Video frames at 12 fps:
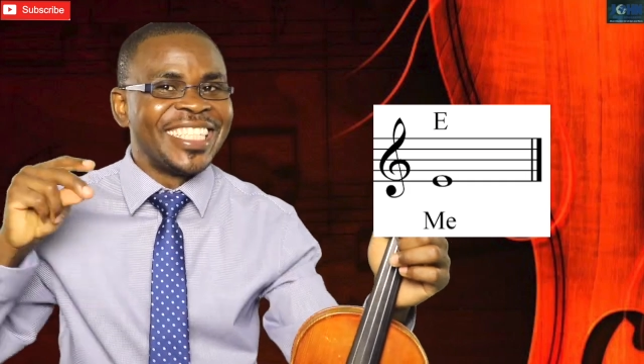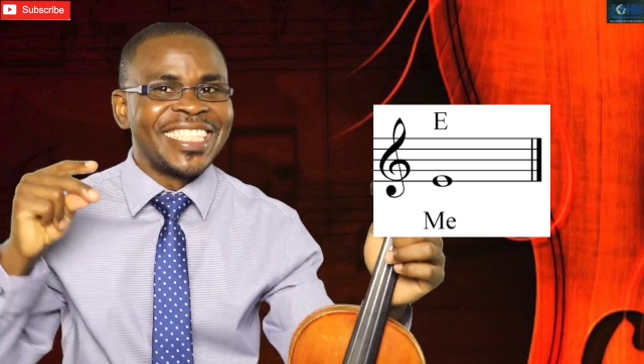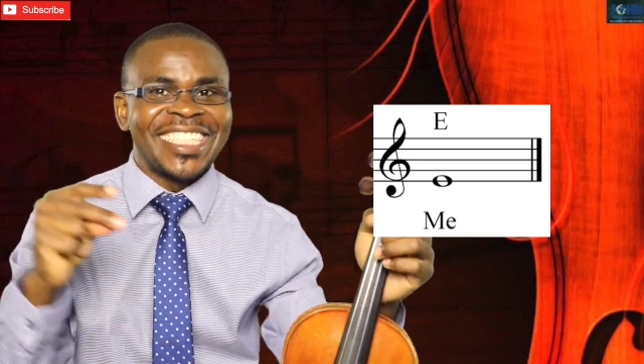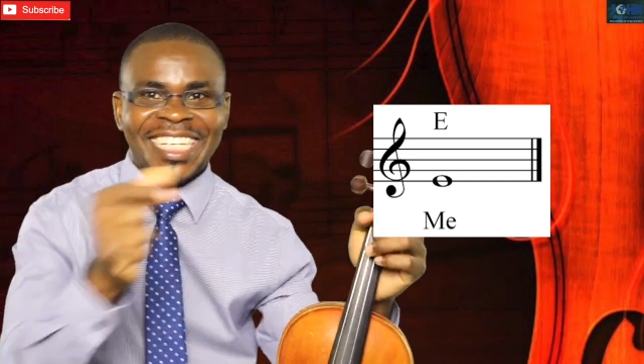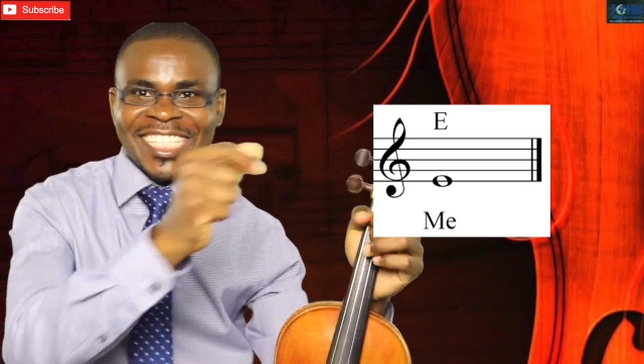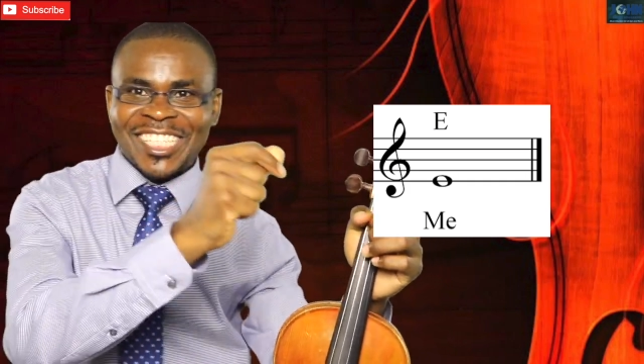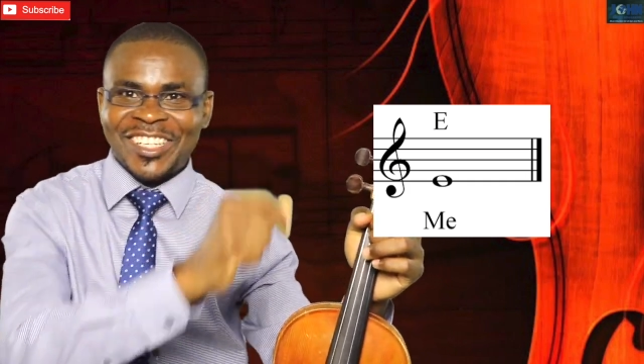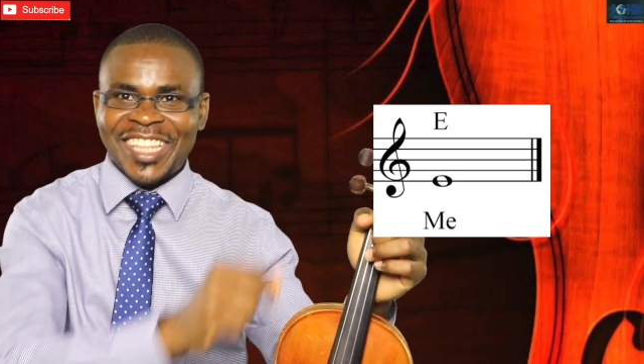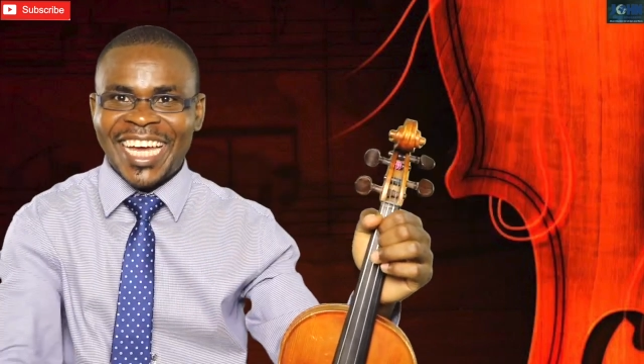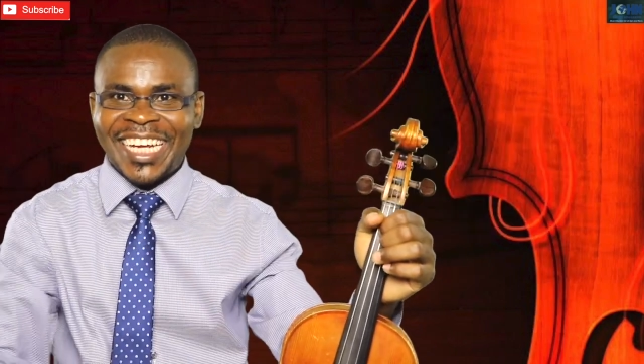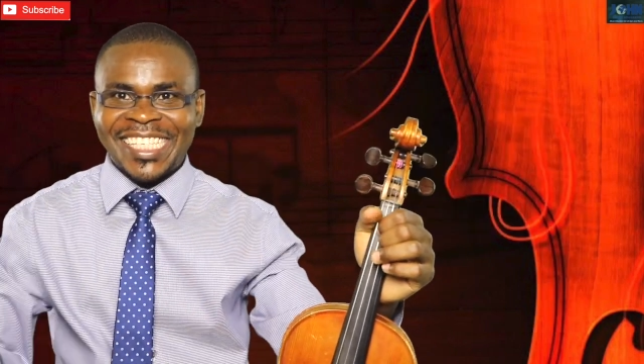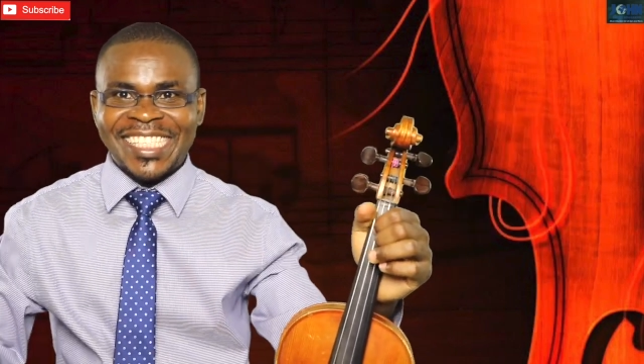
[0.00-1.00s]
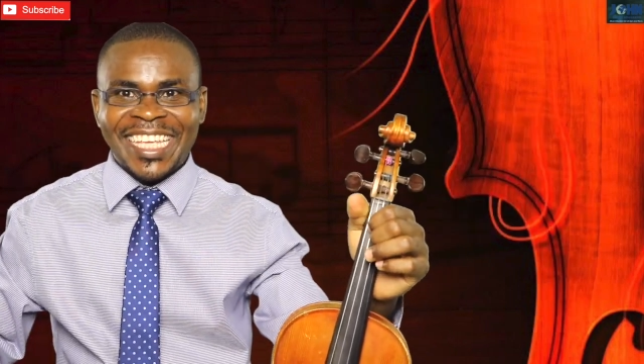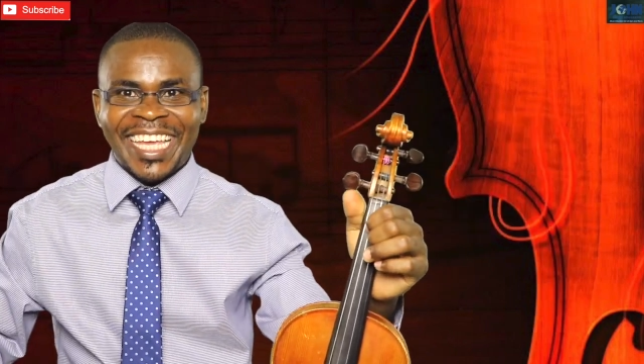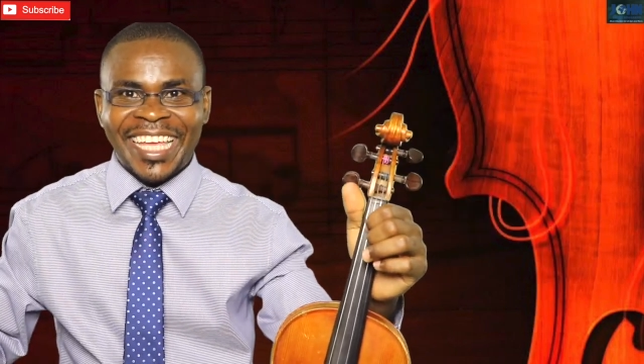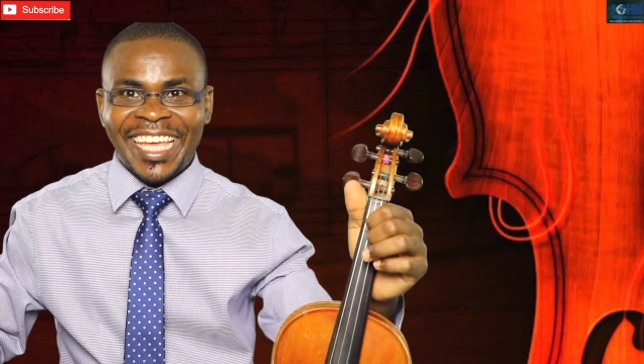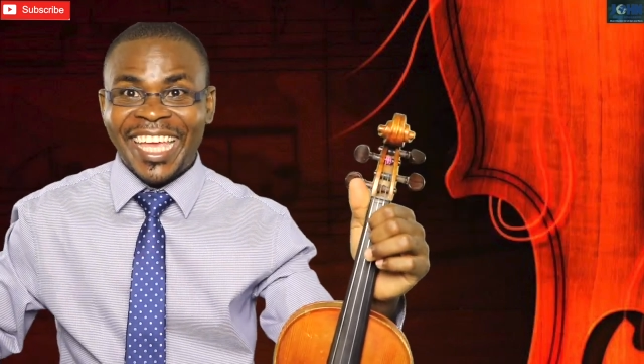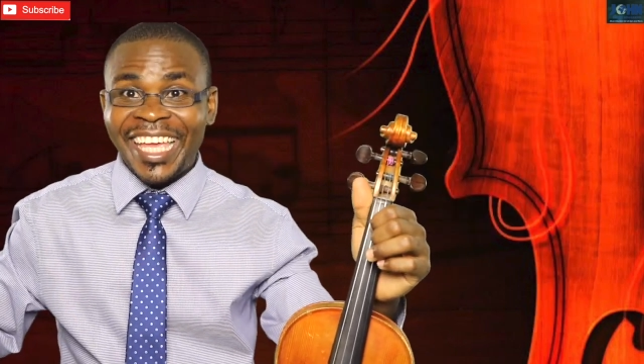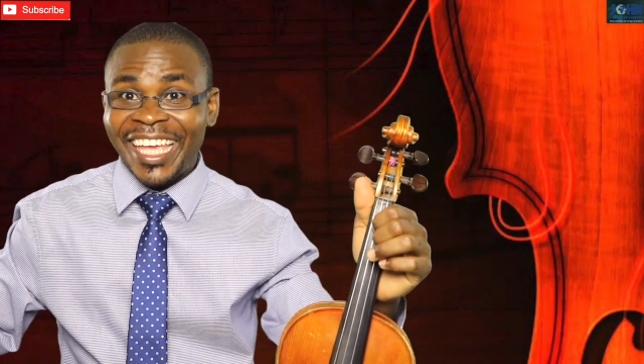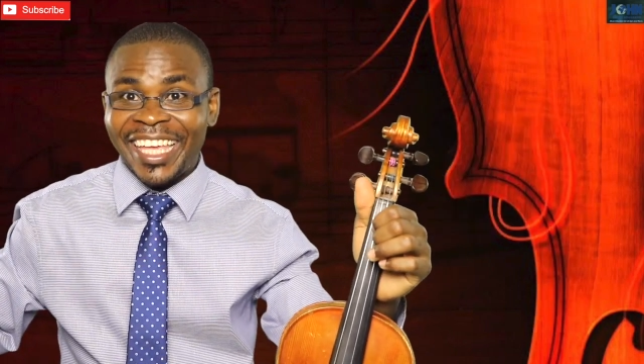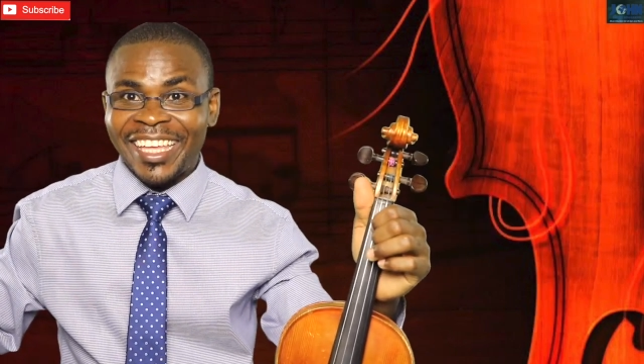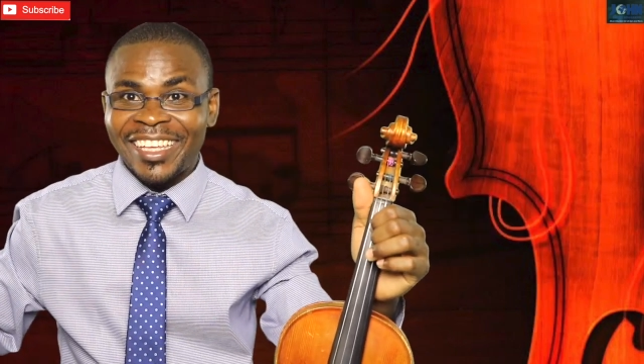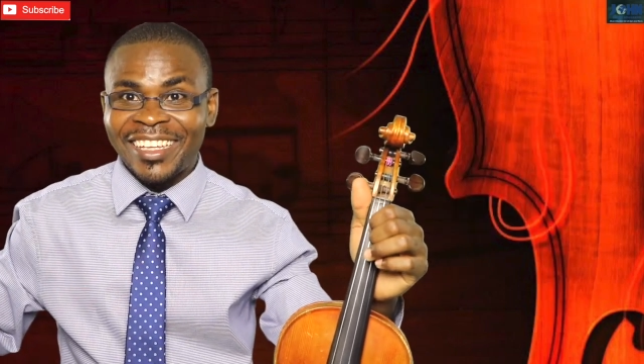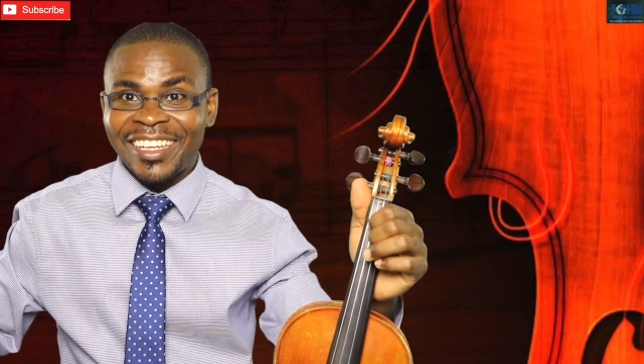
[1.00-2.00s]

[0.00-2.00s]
just know that it's an E.